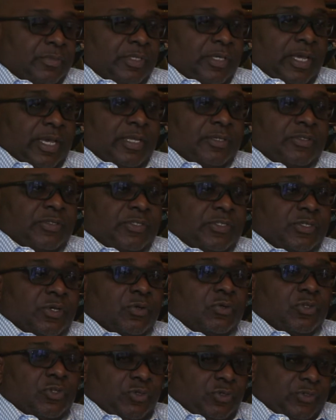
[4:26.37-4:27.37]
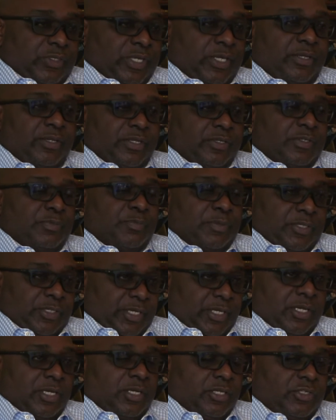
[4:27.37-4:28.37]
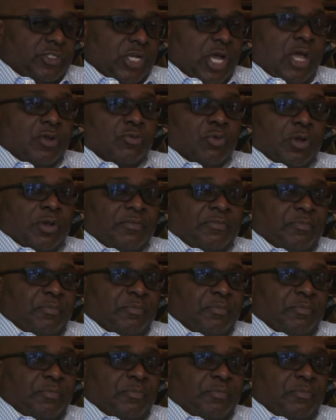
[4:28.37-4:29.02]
and so using this particular genre of